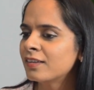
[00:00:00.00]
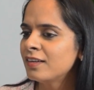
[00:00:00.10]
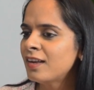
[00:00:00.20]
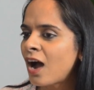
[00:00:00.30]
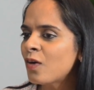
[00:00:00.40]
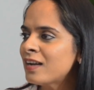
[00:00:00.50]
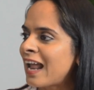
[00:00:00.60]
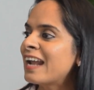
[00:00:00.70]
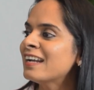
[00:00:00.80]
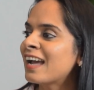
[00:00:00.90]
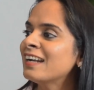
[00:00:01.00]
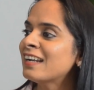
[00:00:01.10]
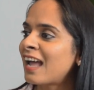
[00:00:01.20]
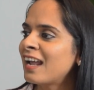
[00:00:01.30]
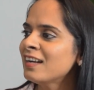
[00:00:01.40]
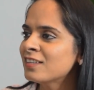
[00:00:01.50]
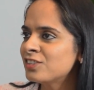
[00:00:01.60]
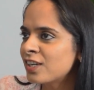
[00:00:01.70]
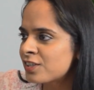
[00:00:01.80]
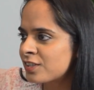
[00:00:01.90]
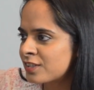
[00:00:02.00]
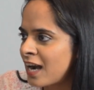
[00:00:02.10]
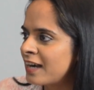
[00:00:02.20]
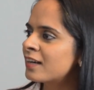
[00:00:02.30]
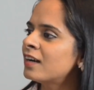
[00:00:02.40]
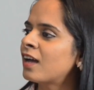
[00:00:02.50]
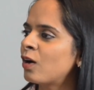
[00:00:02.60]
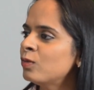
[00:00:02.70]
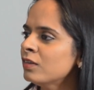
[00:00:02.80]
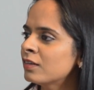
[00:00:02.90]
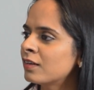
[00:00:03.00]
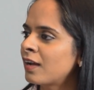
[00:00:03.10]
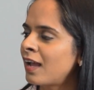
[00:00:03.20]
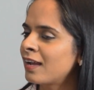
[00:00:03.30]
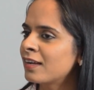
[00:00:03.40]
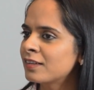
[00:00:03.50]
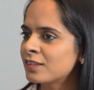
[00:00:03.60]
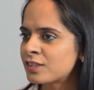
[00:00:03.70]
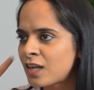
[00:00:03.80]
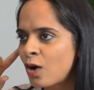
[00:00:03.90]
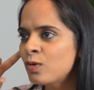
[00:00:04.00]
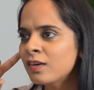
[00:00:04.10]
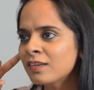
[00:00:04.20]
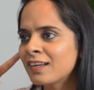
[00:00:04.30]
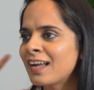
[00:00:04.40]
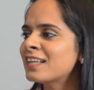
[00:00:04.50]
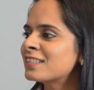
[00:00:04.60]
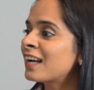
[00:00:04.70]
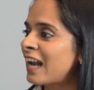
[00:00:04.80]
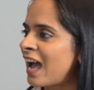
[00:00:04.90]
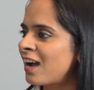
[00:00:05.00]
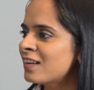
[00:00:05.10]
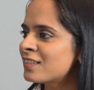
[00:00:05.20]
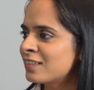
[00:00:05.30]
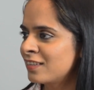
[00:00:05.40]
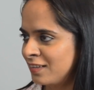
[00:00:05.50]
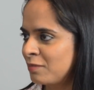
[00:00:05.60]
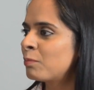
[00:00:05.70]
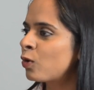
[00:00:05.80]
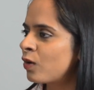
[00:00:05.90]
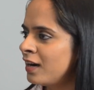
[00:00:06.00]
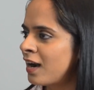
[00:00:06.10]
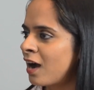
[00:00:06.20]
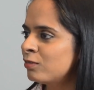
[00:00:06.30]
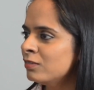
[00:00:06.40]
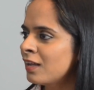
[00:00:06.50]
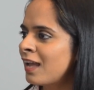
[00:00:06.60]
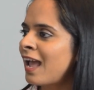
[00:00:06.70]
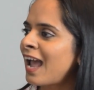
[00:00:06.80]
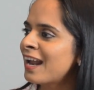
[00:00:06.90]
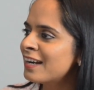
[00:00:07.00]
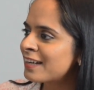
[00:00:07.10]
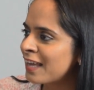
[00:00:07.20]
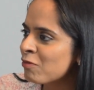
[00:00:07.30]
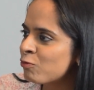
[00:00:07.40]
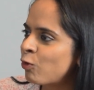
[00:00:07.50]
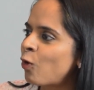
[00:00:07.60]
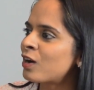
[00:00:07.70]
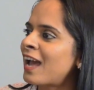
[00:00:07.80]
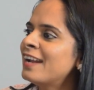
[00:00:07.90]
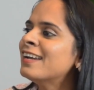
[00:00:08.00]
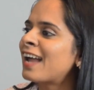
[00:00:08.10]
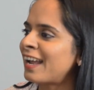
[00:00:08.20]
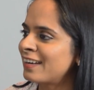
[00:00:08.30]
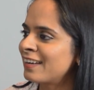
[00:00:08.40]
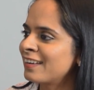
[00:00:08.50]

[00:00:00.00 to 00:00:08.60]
Now 999 just shattered down, sound as a glass broken down, and it came 499.